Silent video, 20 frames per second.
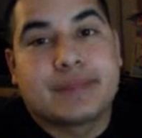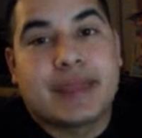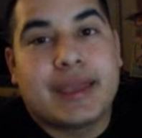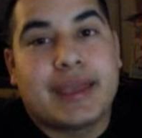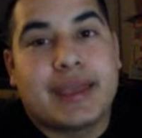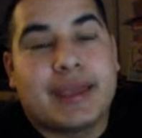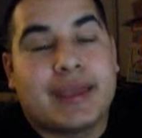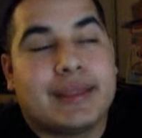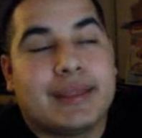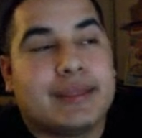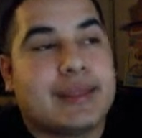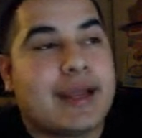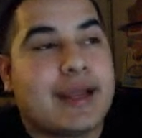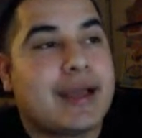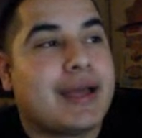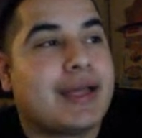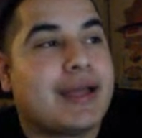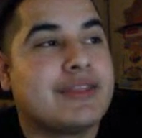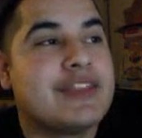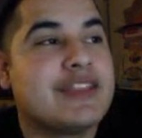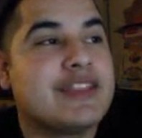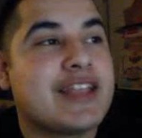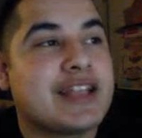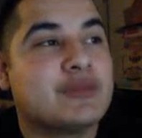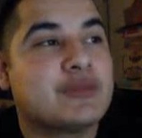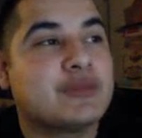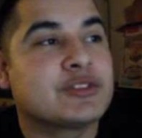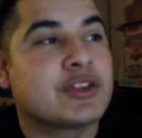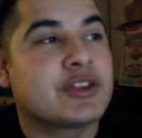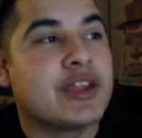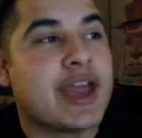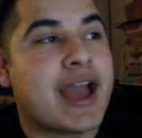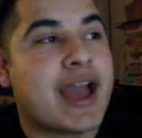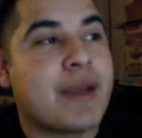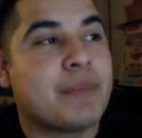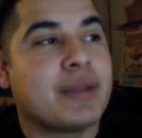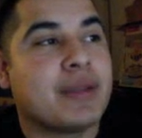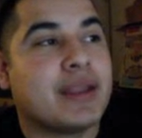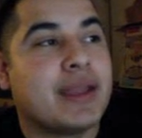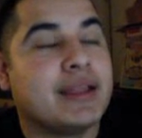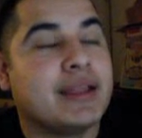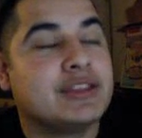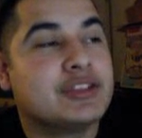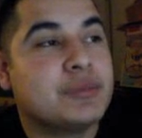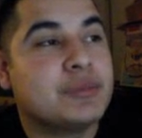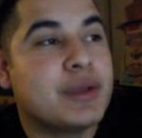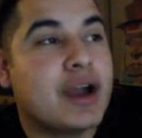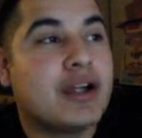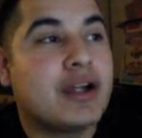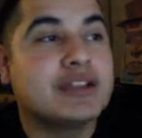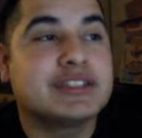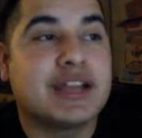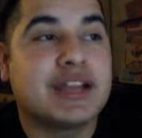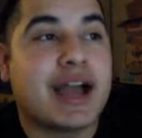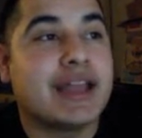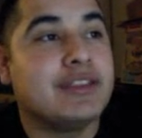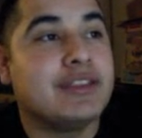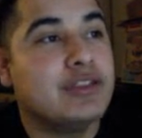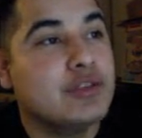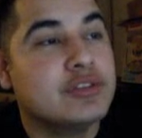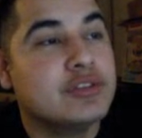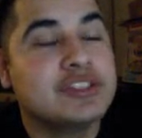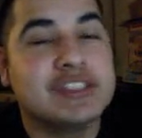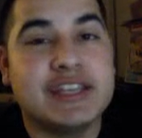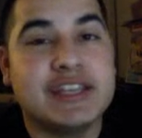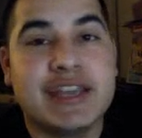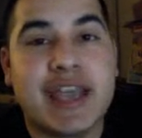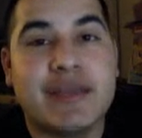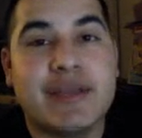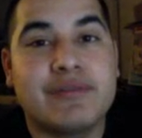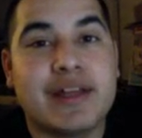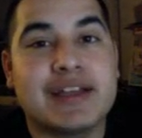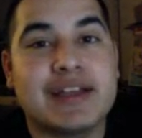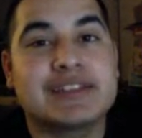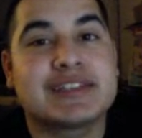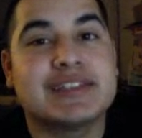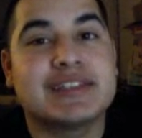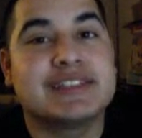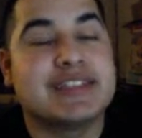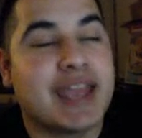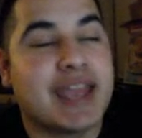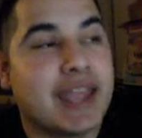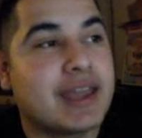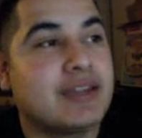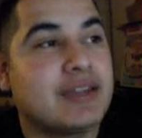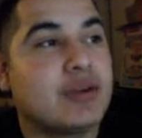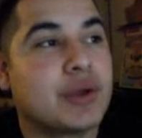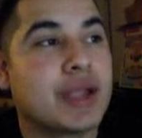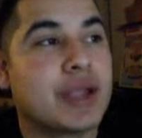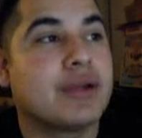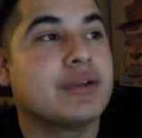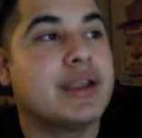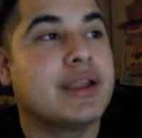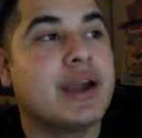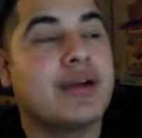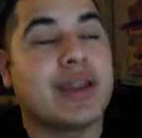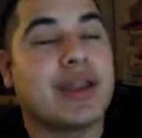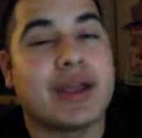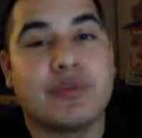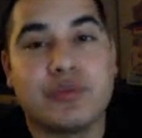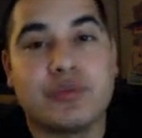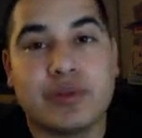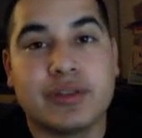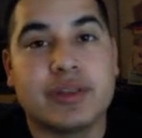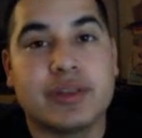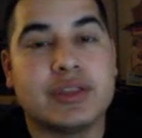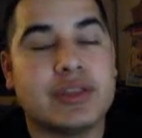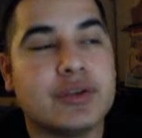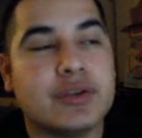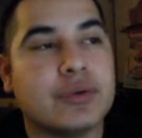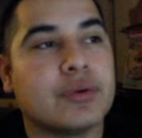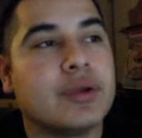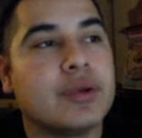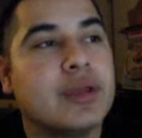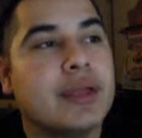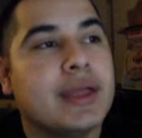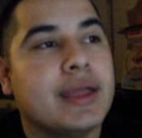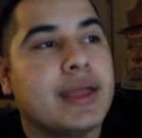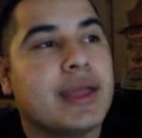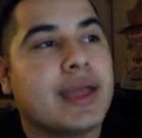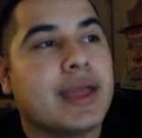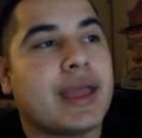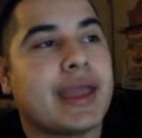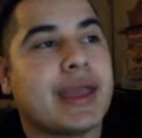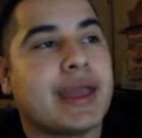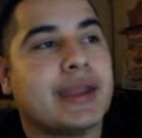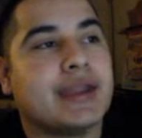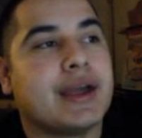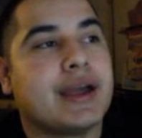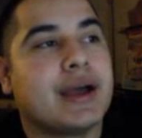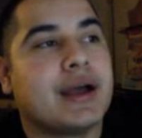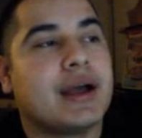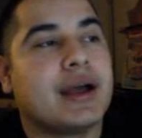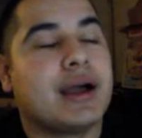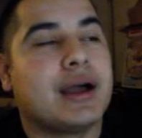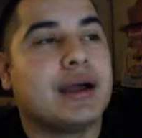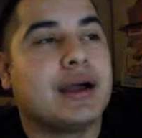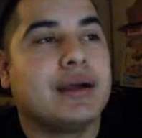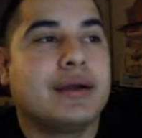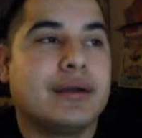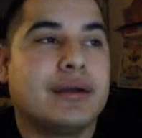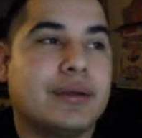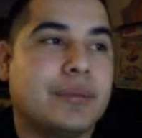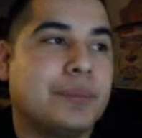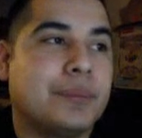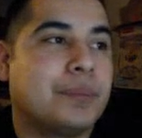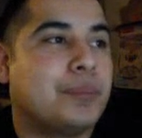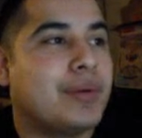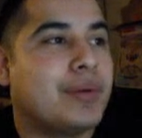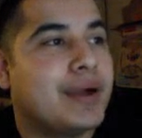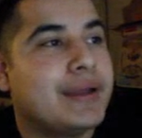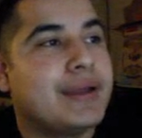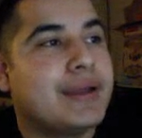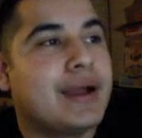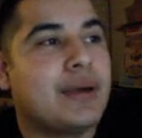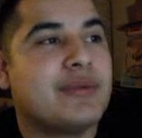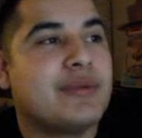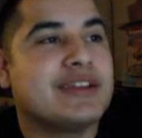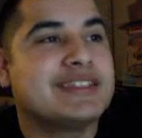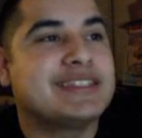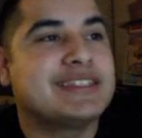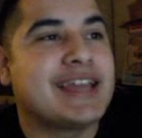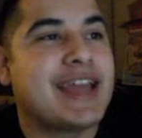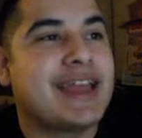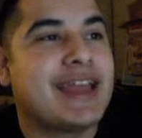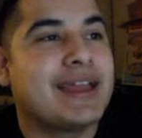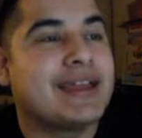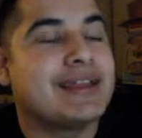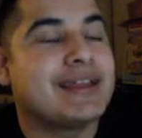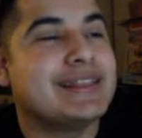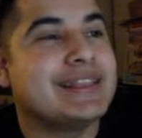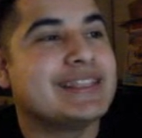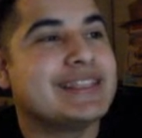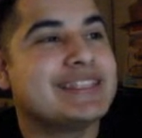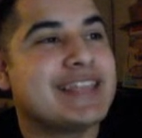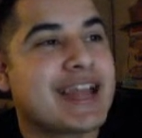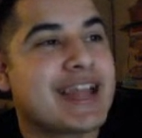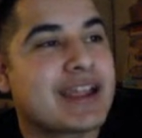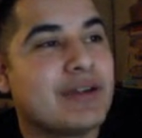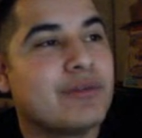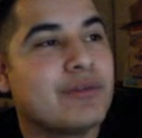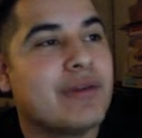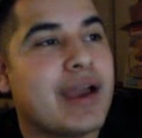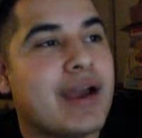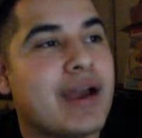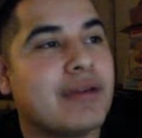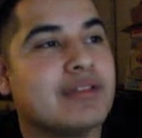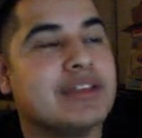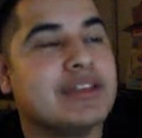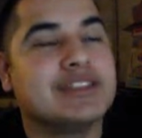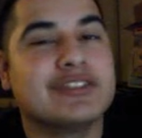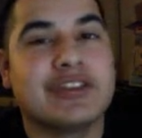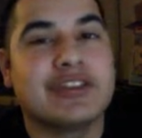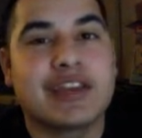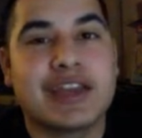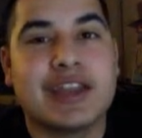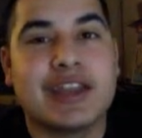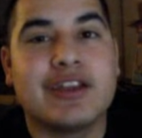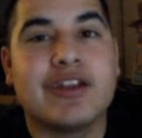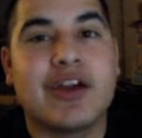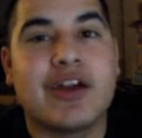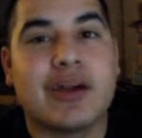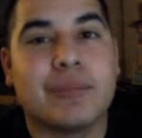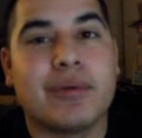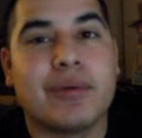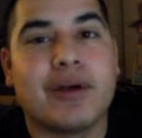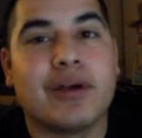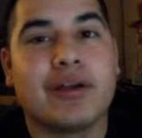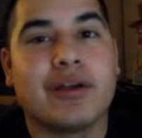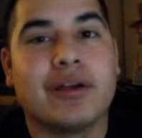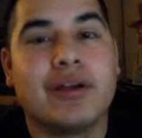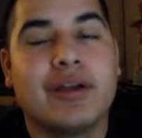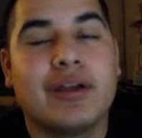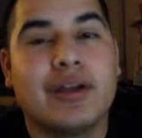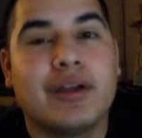And I think that's what's going to happen. And to be honest, I do see Cain Velasquez taking Nogueira down. I really do. And but I'm going to say in the second round, he's going to get an armbar.